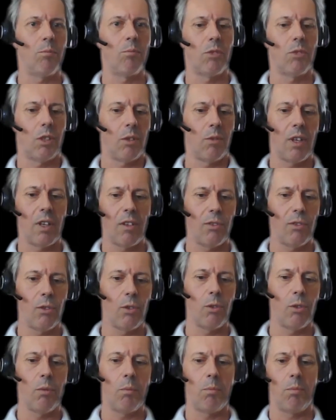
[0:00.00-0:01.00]
So
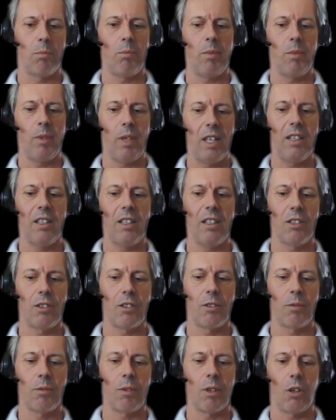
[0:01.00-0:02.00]
therefore, it
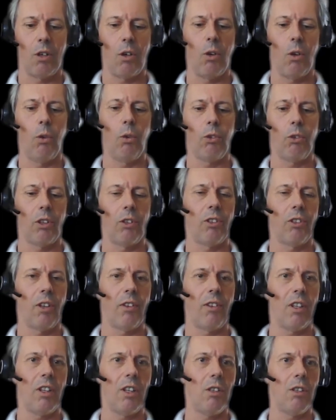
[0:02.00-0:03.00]
is also
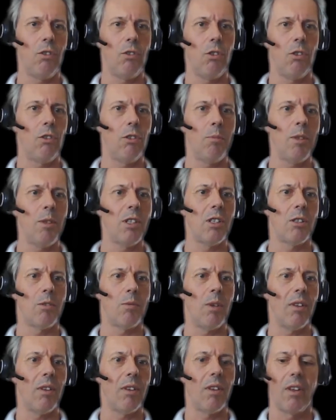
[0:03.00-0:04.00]
something that you shouldn't do business
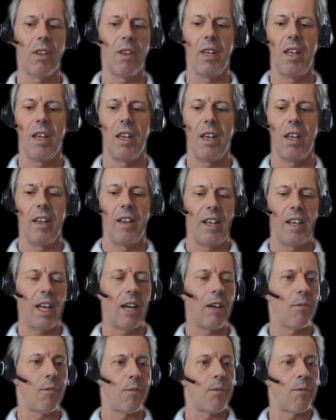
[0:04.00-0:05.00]
with. Now,